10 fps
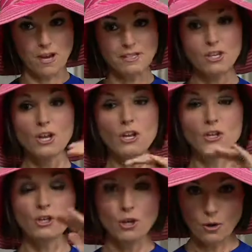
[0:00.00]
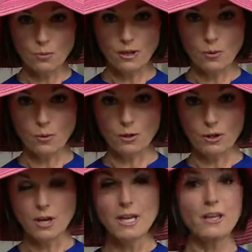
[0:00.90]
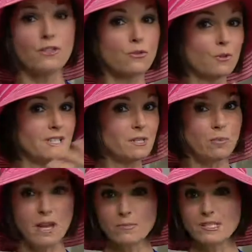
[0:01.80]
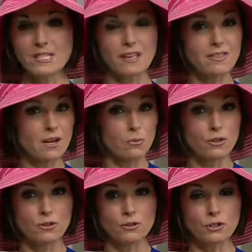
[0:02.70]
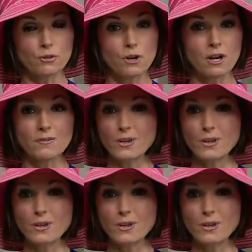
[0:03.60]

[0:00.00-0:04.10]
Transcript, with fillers: Cray cray. No reorder. Three easy payments, get that with your Q card.